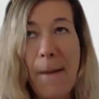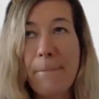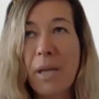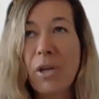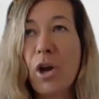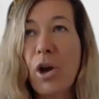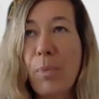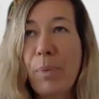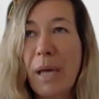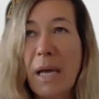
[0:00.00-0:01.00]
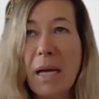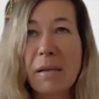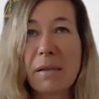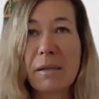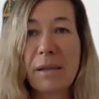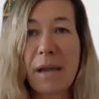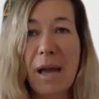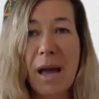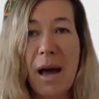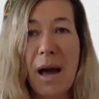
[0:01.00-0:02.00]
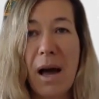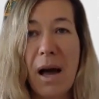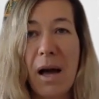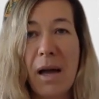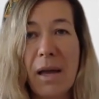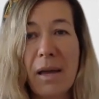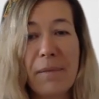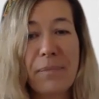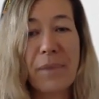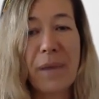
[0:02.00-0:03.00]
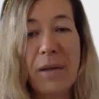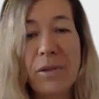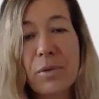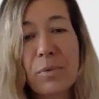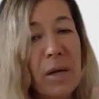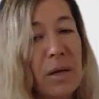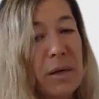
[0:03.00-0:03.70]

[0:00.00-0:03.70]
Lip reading: but coping is. I just want